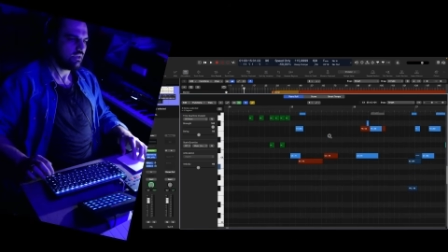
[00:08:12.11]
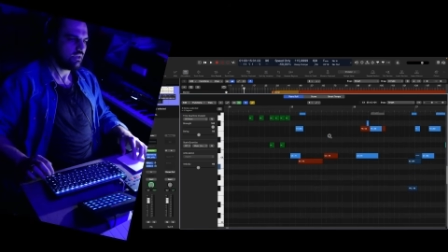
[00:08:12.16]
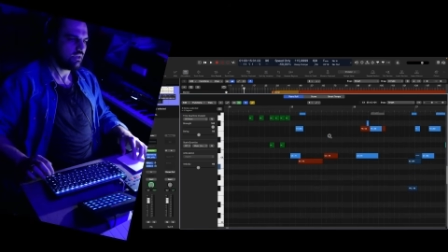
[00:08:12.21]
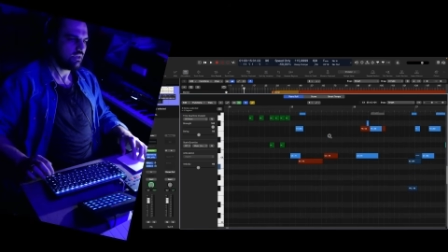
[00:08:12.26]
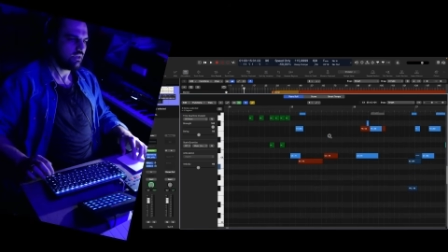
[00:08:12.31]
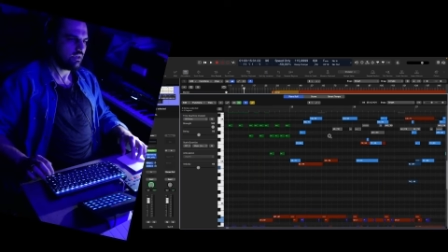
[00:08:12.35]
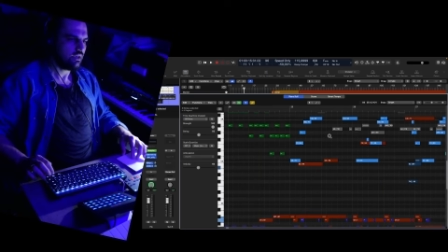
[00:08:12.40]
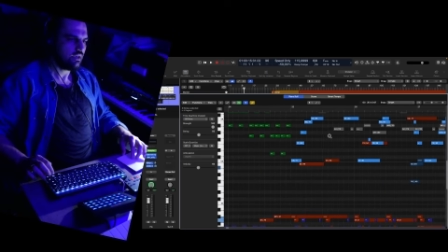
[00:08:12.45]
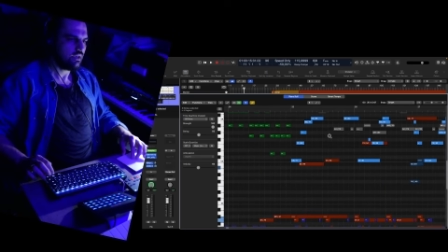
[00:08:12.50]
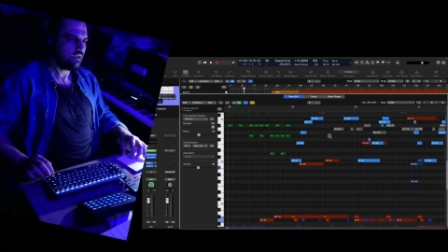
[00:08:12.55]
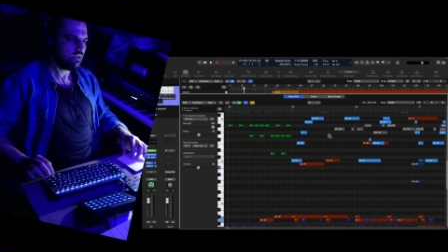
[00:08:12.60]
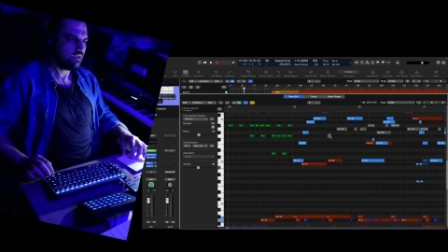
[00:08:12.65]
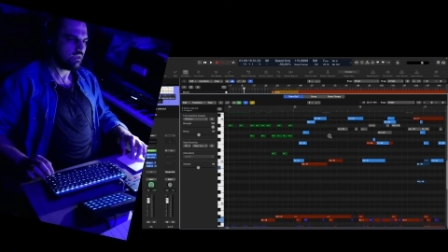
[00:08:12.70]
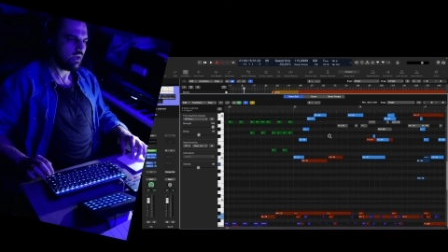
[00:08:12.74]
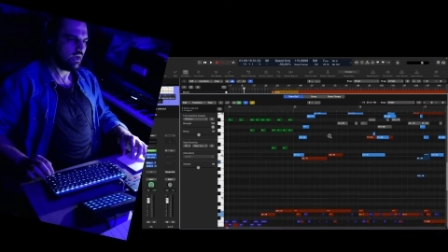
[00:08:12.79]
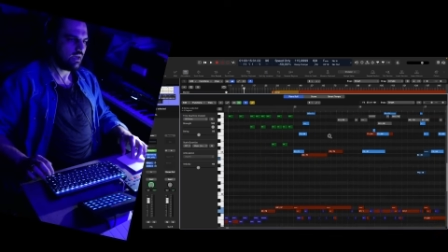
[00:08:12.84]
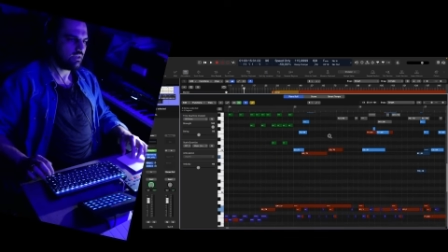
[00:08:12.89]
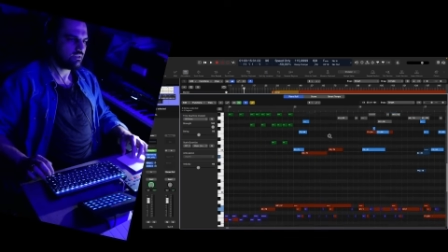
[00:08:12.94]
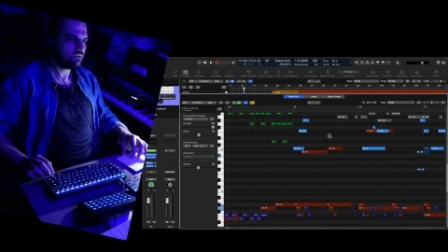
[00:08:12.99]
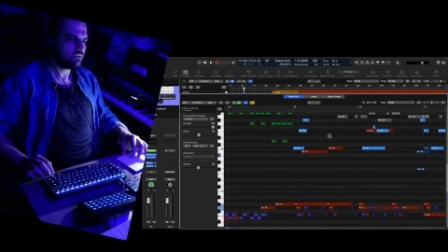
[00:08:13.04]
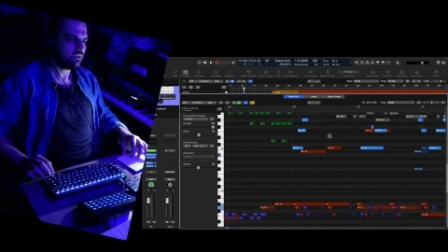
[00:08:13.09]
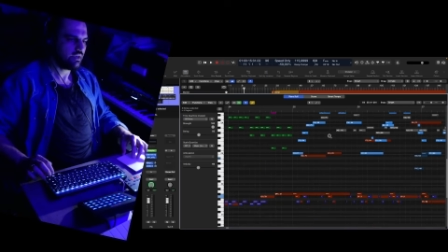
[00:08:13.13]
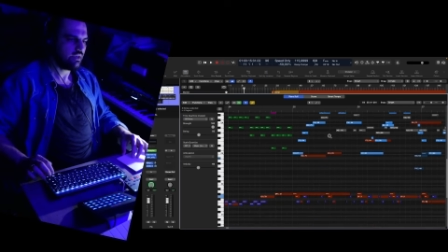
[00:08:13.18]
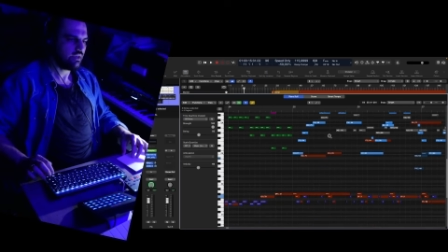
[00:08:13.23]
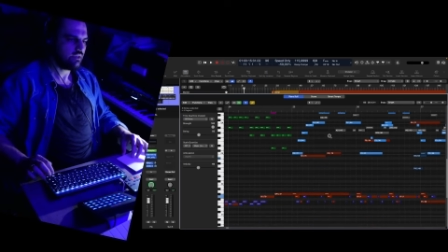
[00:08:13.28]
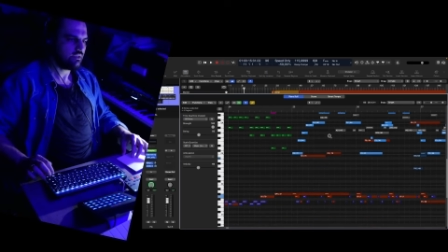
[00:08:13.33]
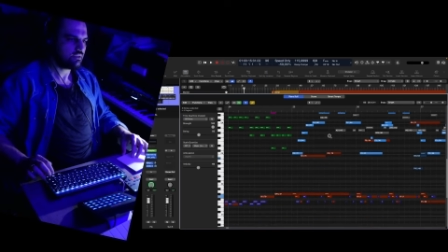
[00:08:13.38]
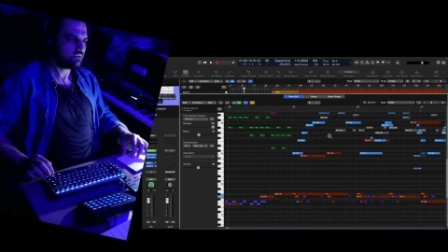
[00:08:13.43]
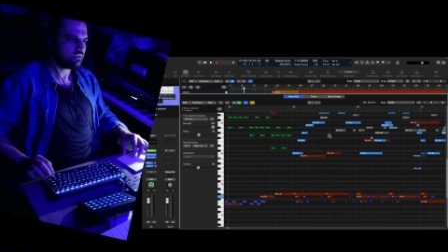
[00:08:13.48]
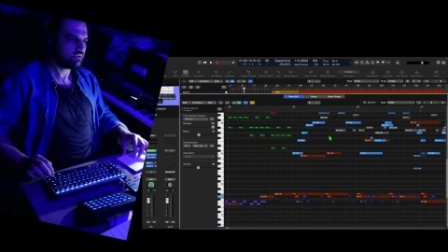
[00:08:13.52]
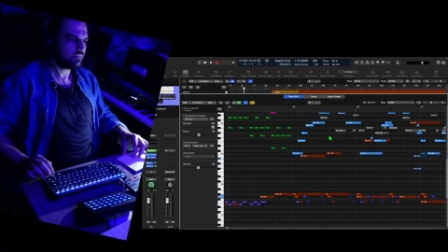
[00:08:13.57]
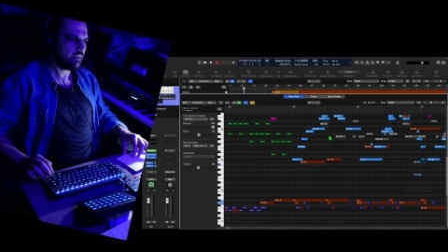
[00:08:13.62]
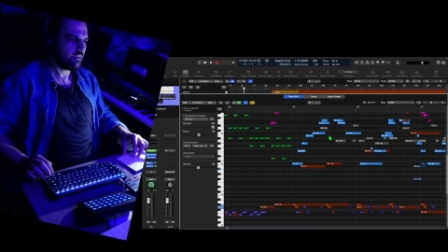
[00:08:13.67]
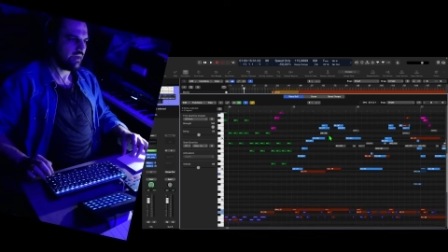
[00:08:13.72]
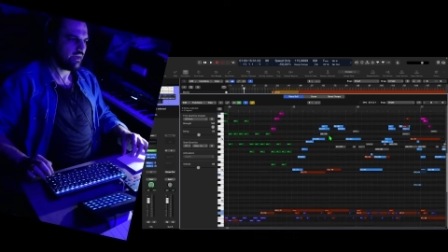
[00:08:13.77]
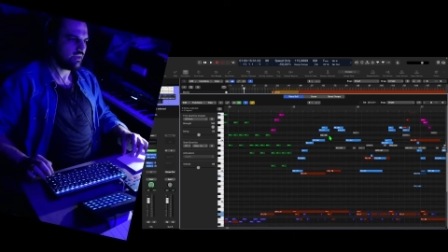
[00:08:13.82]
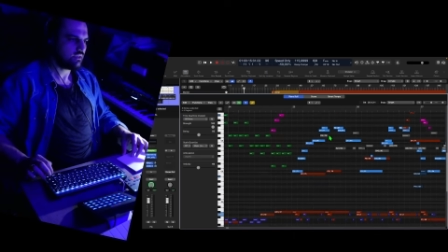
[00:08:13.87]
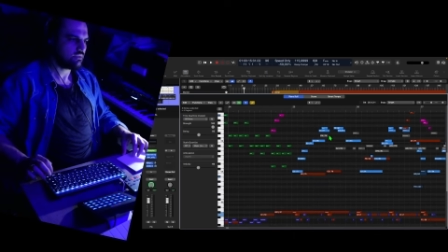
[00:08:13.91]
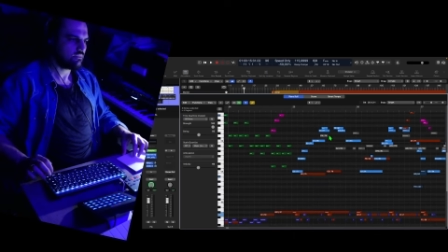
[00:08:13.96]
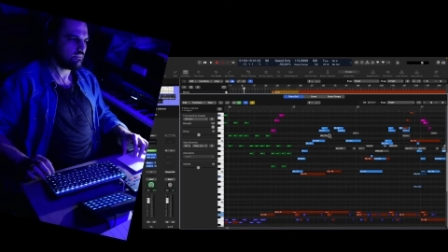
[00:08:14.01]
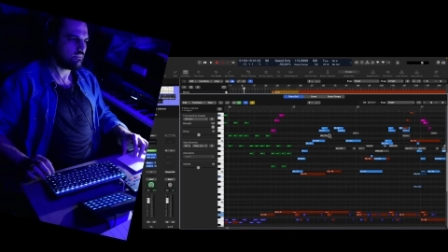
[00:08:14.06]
and as you can expect,